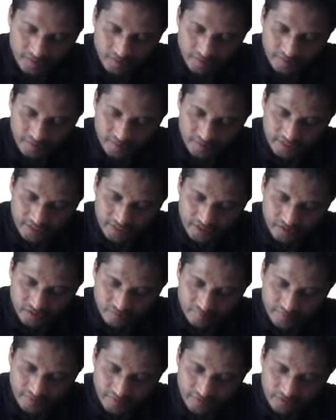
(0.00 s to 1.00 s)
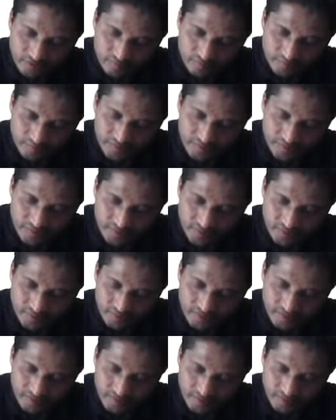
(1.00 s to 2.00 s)
integration of a to b
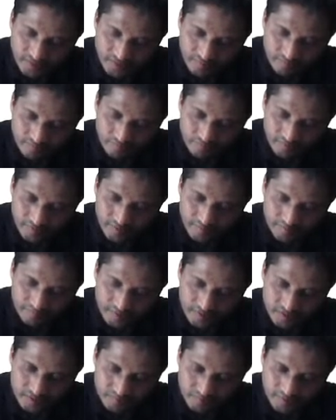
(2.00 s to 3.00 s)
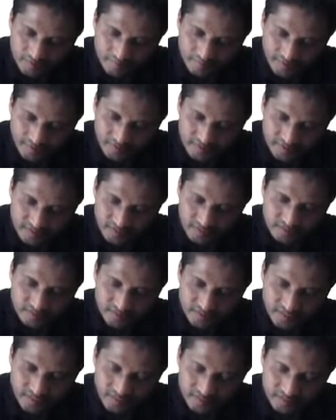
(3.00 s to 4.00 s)
f of a plus b minus x
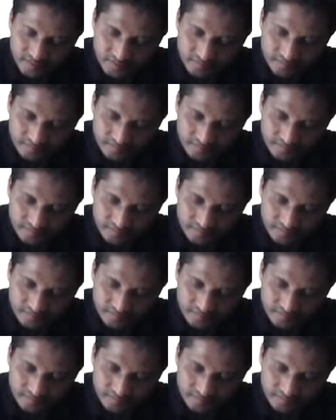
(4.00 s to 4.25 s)
dx.